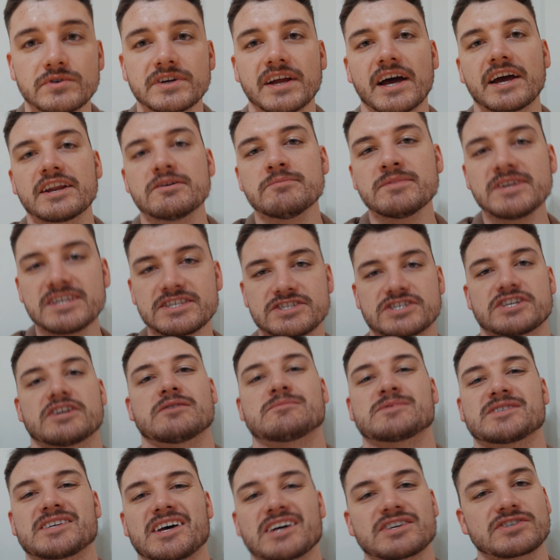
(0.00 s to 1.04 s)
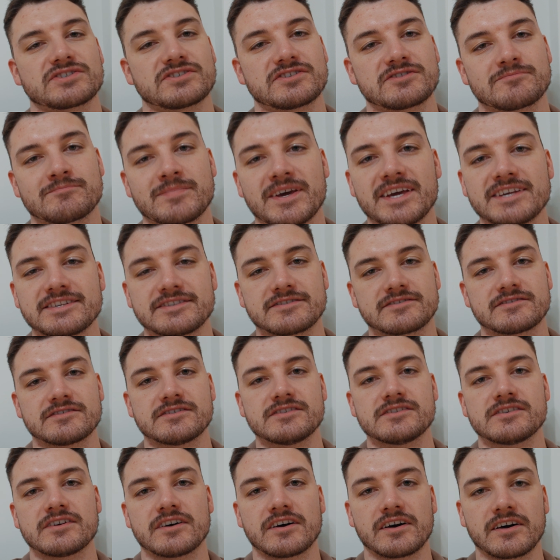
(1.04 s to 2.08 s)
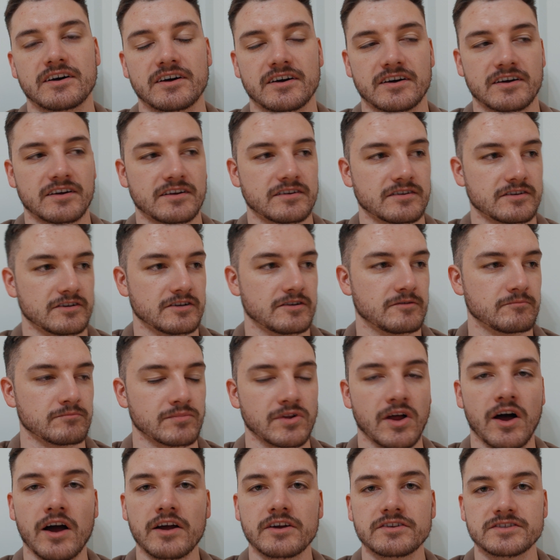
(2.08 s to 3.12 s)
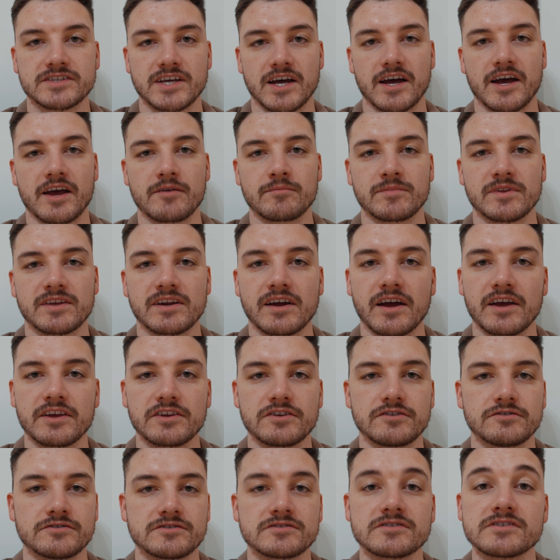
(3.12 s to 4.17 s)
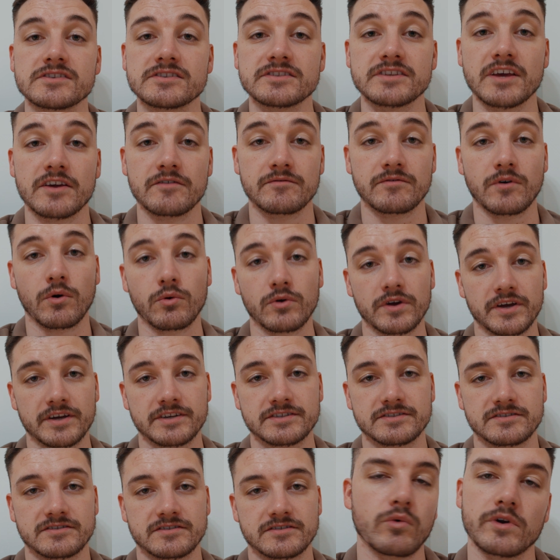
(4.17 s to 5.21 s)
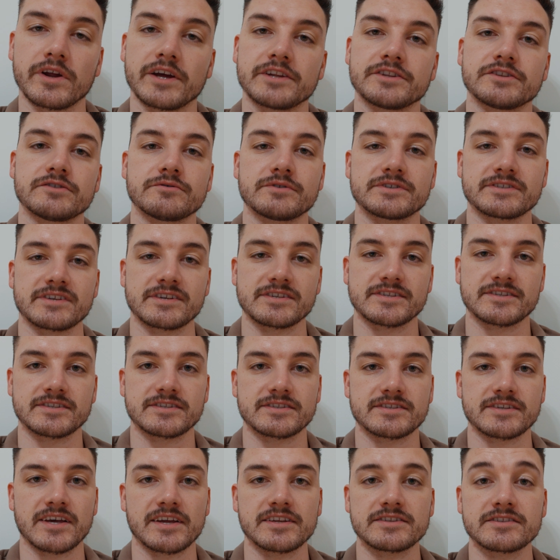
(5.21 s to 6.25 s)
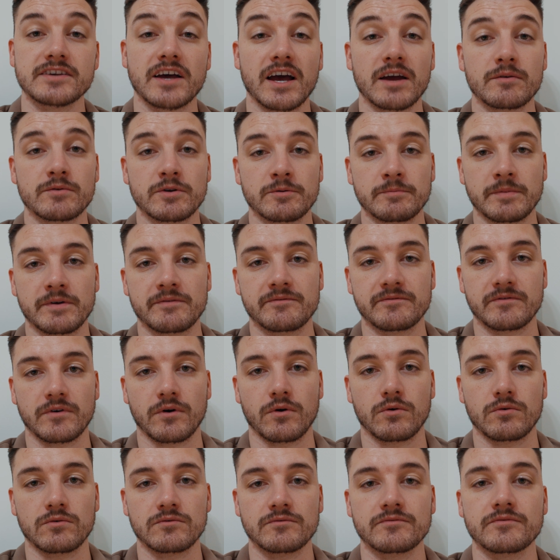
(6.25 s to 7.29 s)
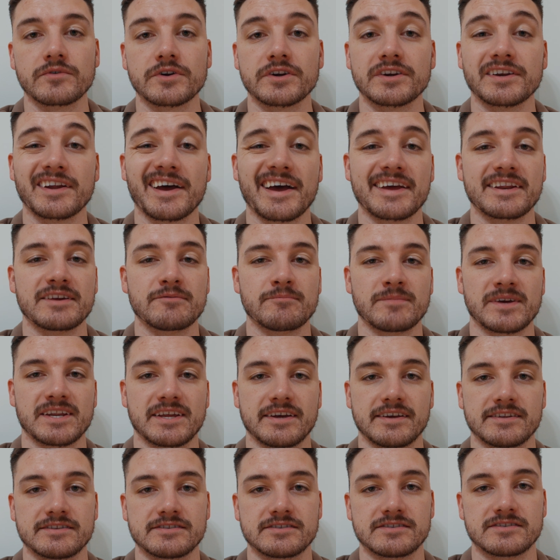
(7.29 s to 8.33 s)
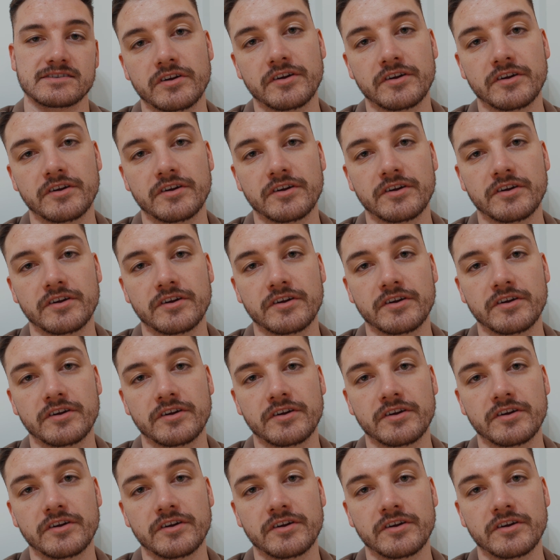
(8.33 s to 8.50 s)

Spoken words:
a 90-minute jam session is basically block of time that I use to stay focused. What I do is I set a timer on my phone for 90 minutes.